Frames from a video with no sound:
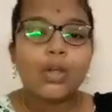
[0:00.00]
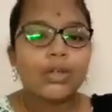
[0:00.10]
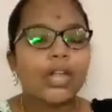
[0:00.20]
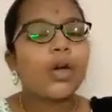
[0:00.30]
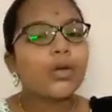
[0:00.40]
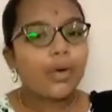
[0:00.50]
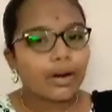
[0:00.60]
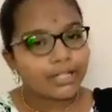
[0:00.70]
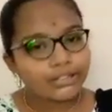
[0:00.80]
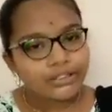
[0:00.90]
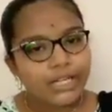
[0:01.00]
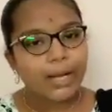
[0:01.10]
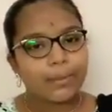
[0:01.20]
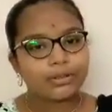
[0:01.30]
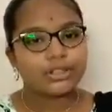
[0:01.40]
Now you understand
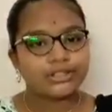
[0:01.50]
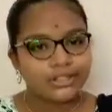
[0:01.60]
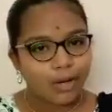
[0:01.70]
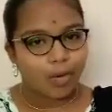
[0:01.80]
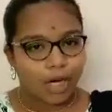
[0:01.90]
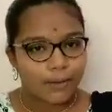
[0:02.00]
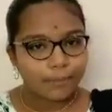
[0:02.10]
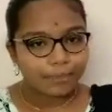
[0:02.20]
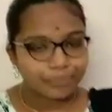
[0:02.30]
about the cell wall.